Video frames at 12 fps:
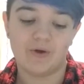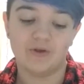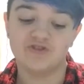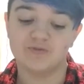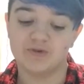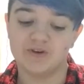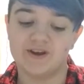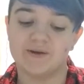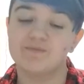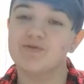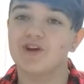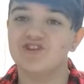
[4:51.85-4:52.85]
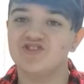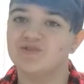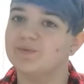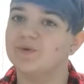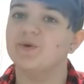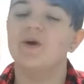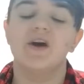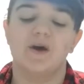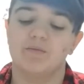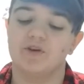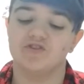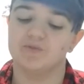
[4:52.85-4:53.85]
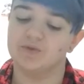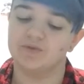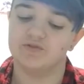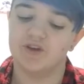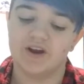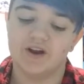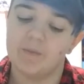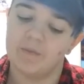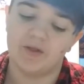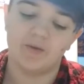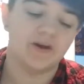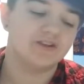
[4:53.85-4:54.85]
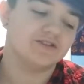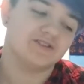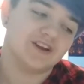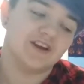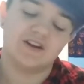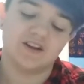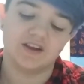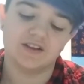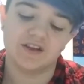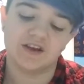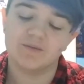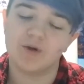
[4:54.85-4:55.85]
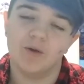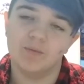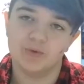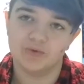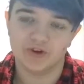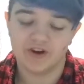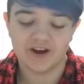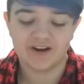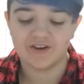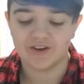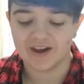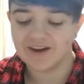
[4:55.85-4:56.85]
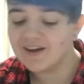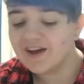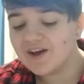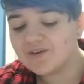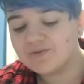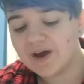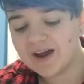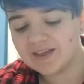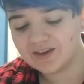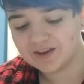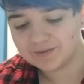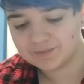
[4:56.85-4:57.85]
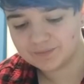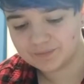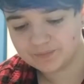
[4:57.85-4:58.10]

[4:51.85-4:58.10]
Ultramarine. Prussian blue. Prussian blue is great, by the way. Just saying. Like all blues are great. Okay. Violet.